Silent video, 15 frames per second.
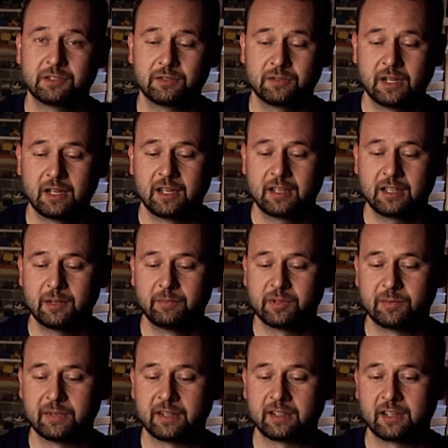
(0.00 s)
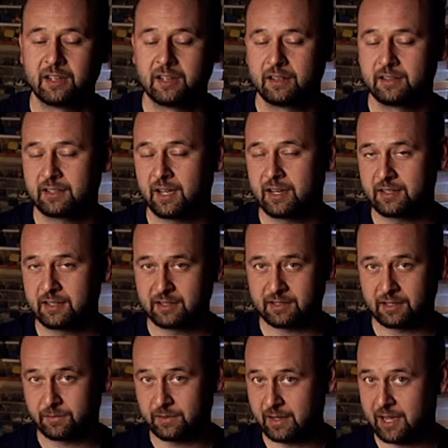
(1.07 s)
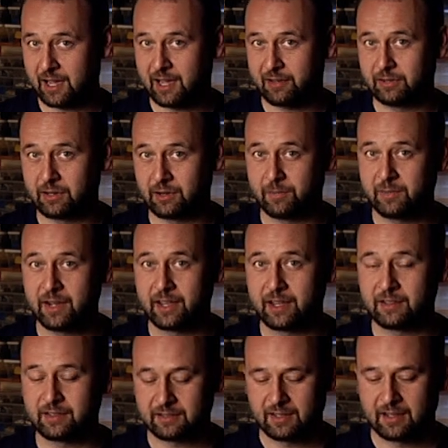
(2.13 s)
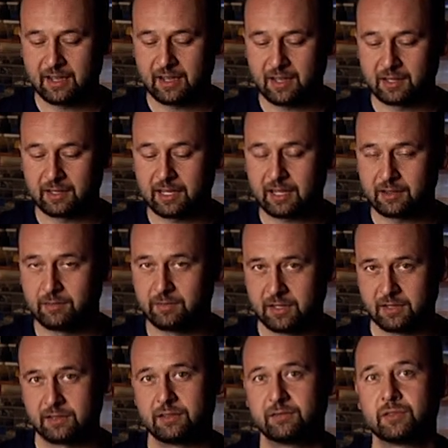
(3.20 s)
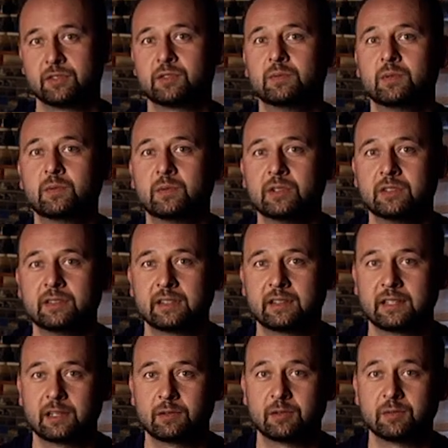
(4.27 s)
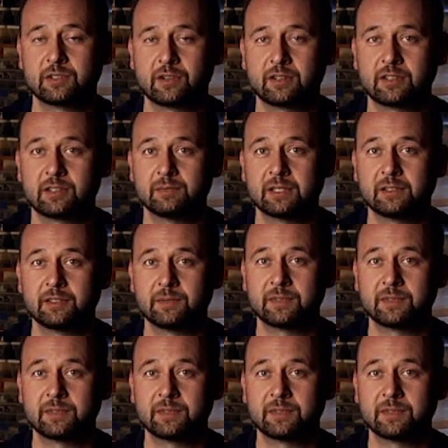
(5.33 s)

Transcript: to implement the ideas that we have in our minds and get them into the virtual world that they were starting to build